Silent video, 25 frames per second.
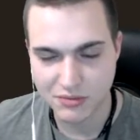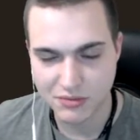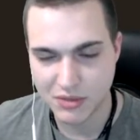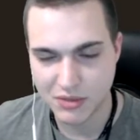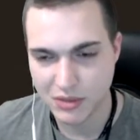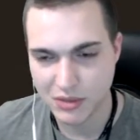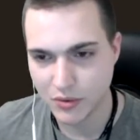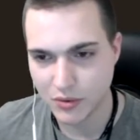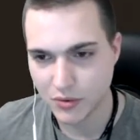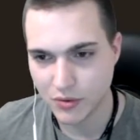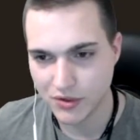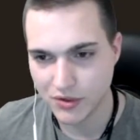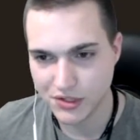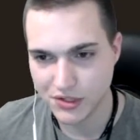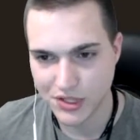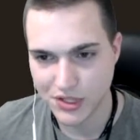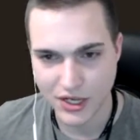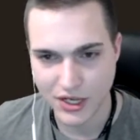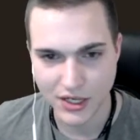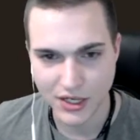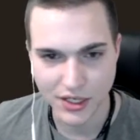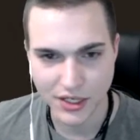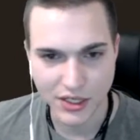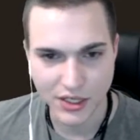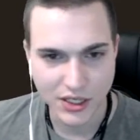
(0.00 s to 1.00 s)
People were
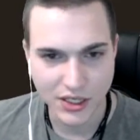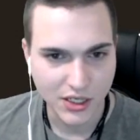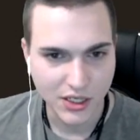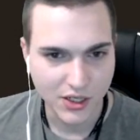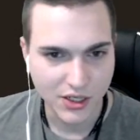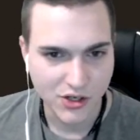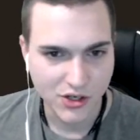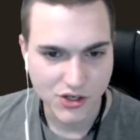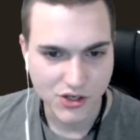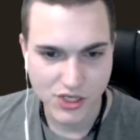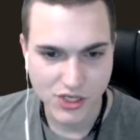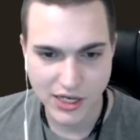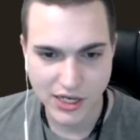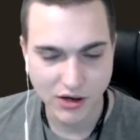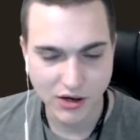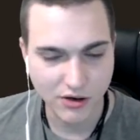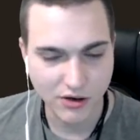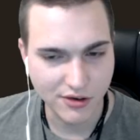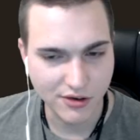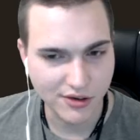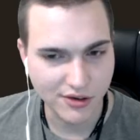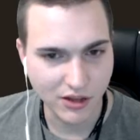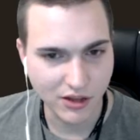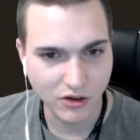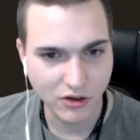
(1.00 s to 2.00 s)
saying you should get on
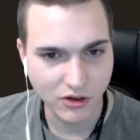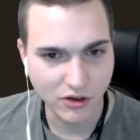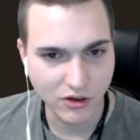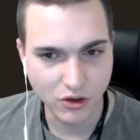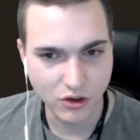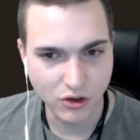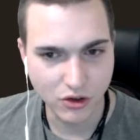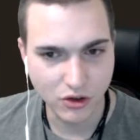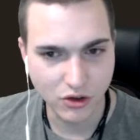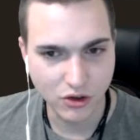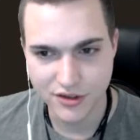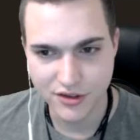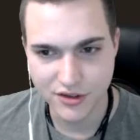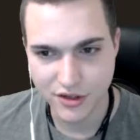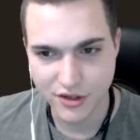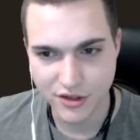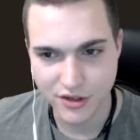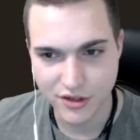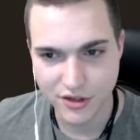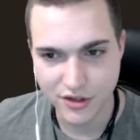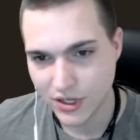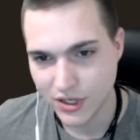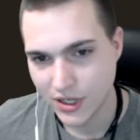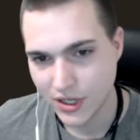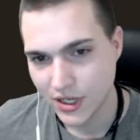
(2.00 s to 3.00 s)
Stellar Lumens
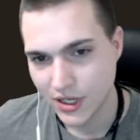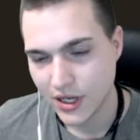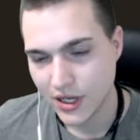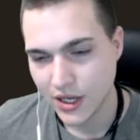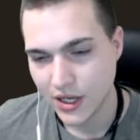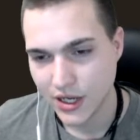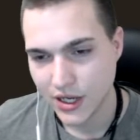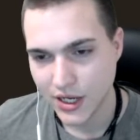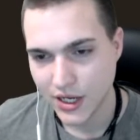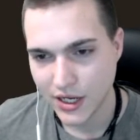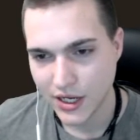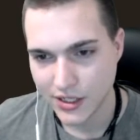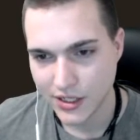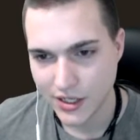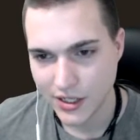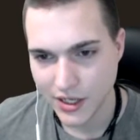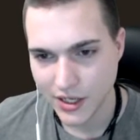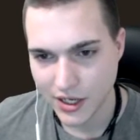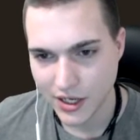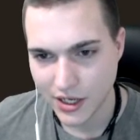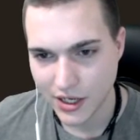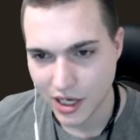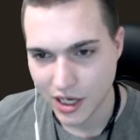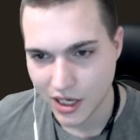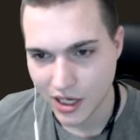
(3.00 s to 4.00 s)
too, and
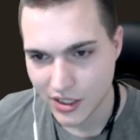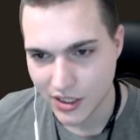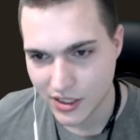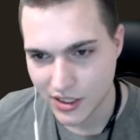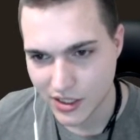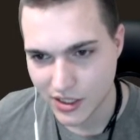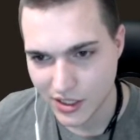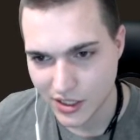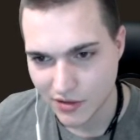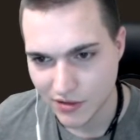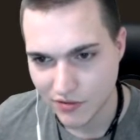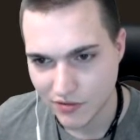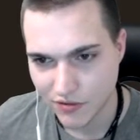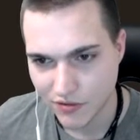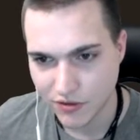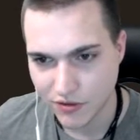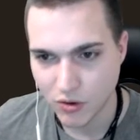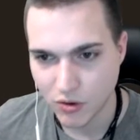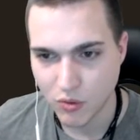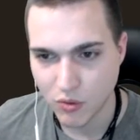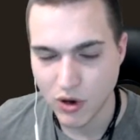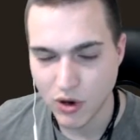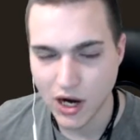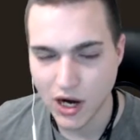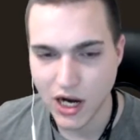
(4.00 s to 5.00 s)
I didn't for
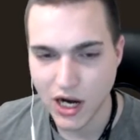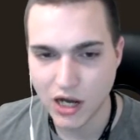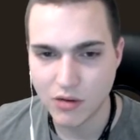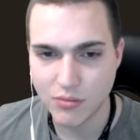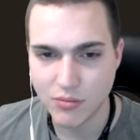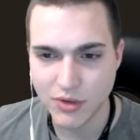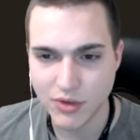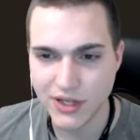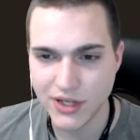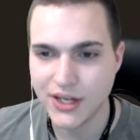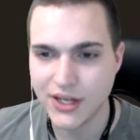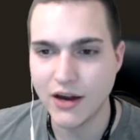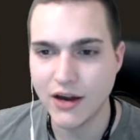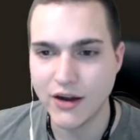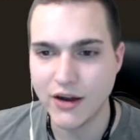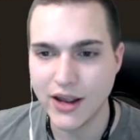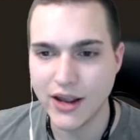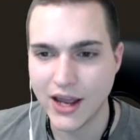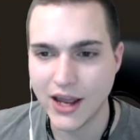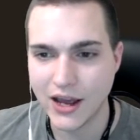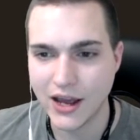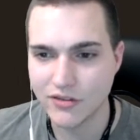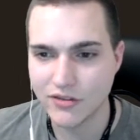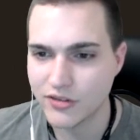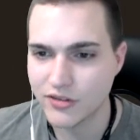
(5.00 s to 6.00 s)
a while, but now I
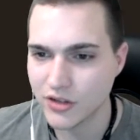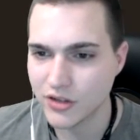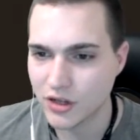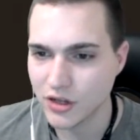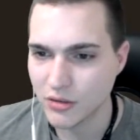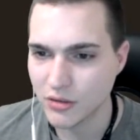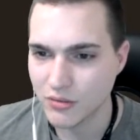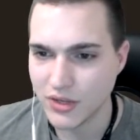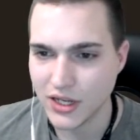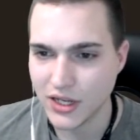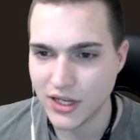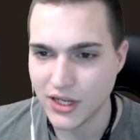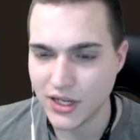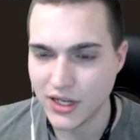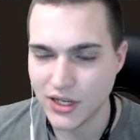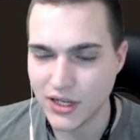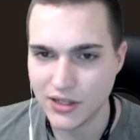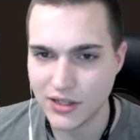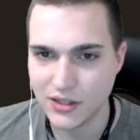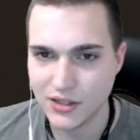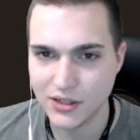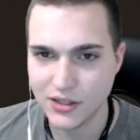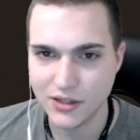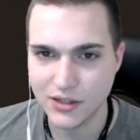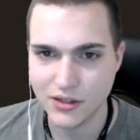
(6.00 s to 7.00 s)
have some,
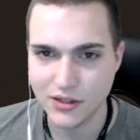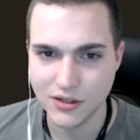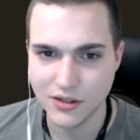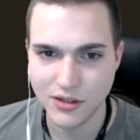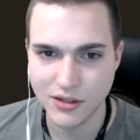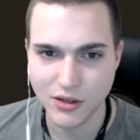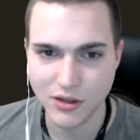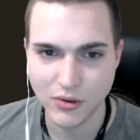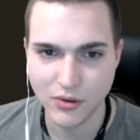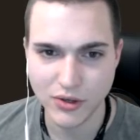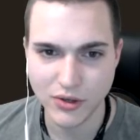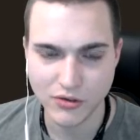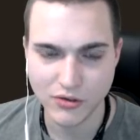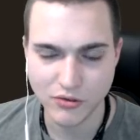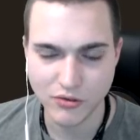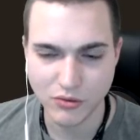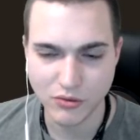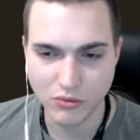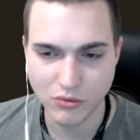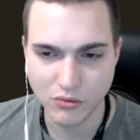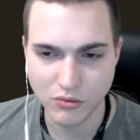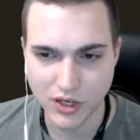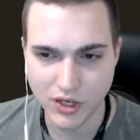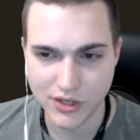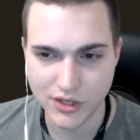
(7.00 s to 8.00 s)
and, you know,
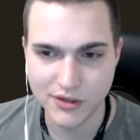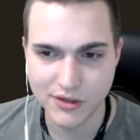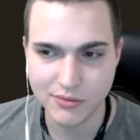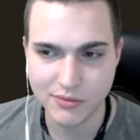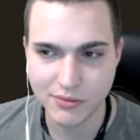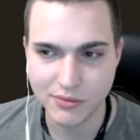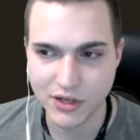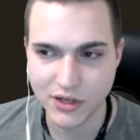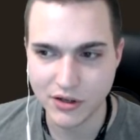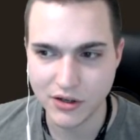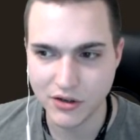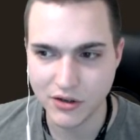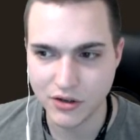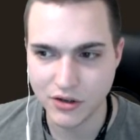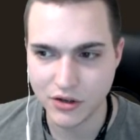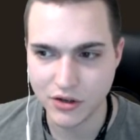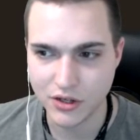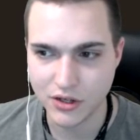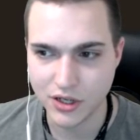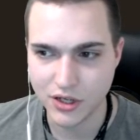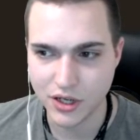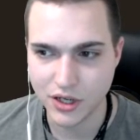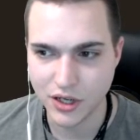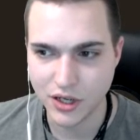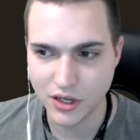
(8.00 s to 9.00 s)
it's been a
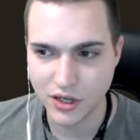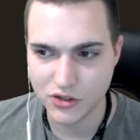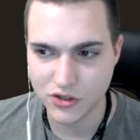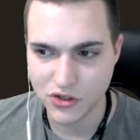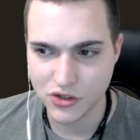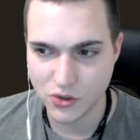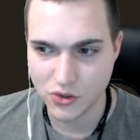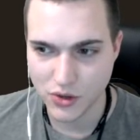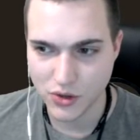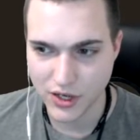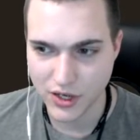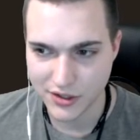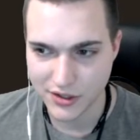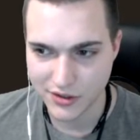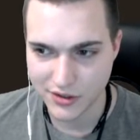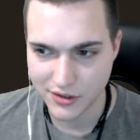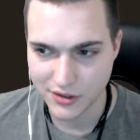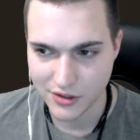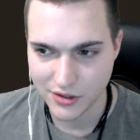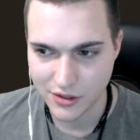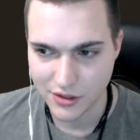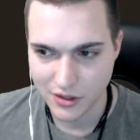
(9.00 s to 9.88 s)
good choice.